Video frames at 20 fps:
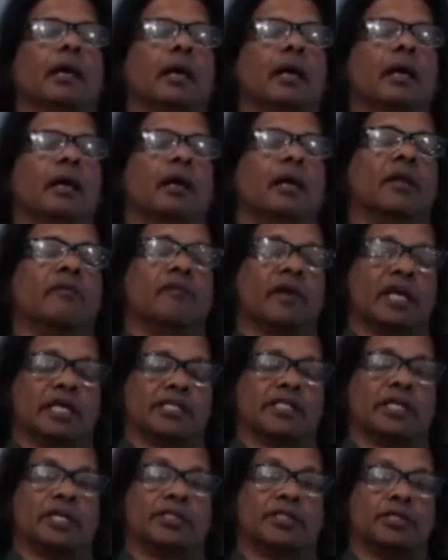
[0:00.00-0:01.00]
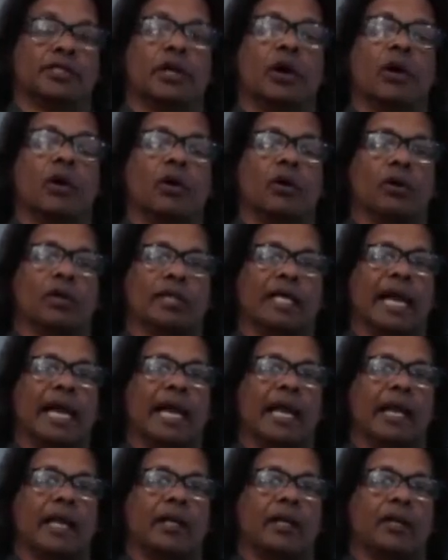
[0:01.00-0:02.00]
investors know
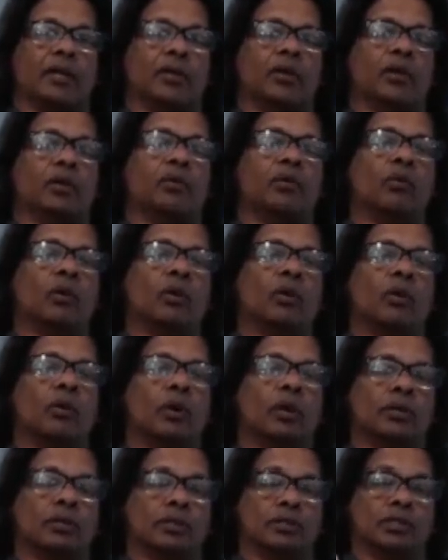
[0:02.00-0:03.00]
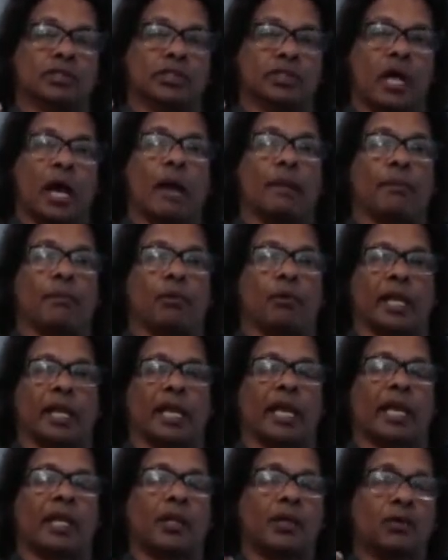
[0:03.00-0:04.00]
that you could stop
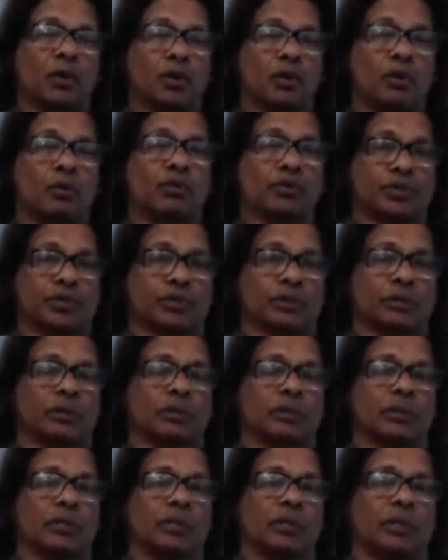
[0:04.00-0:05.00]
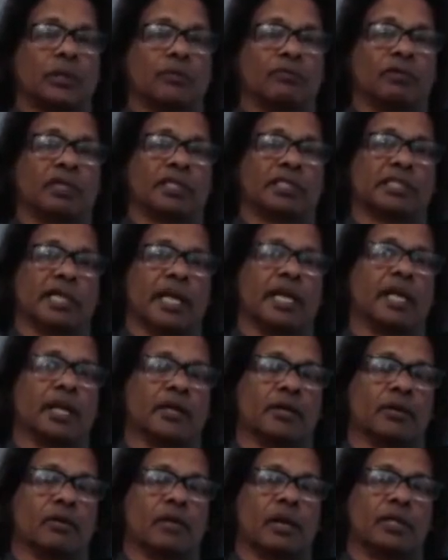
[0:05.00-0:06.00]
working and you're crucial for this
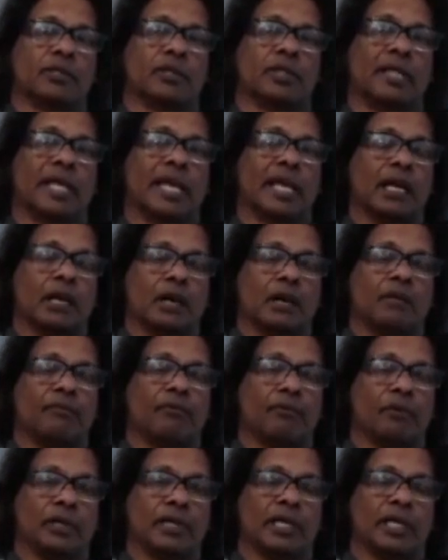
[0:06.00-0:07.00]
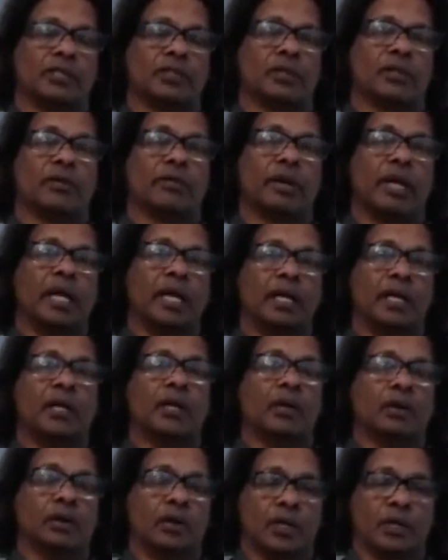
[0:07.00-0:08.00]
idea to run. So they cannot afford that. So they're really
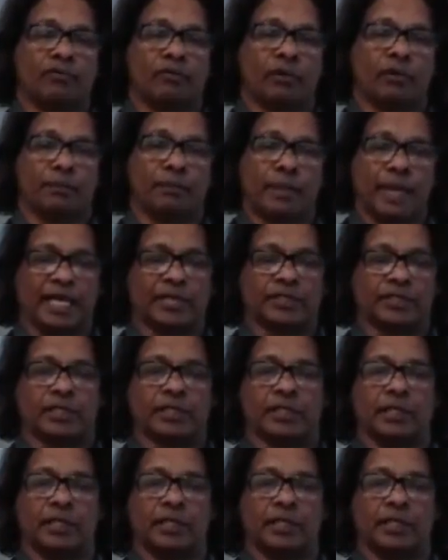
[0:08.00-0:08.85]
looking for passion.